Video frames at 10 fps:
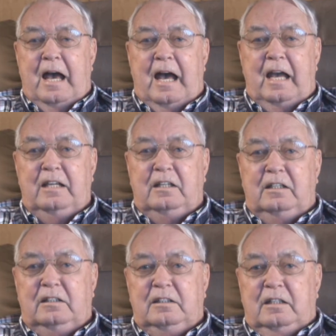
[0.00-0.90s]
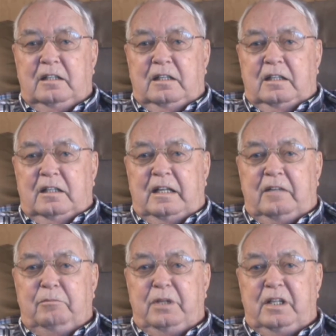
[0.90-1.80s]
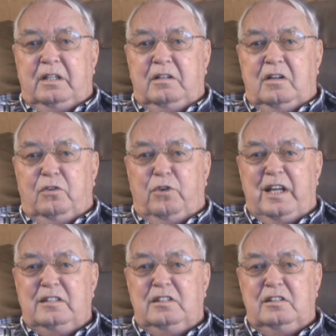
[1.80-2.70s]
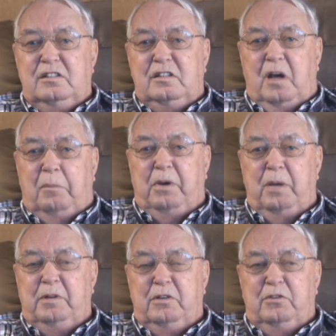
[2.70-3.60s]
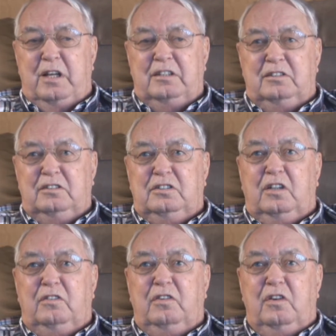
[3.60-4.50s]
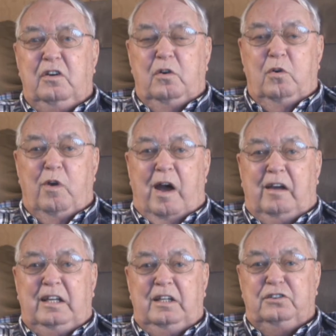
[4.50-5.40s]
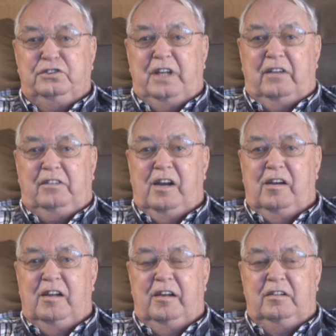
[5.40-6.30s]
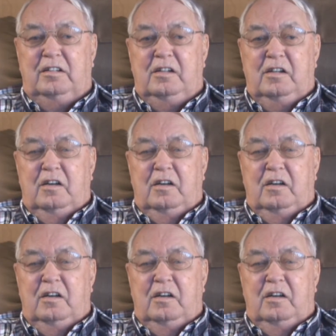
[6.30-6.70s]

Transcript: I have been a permanent resident of Rock Hill, South Carolina,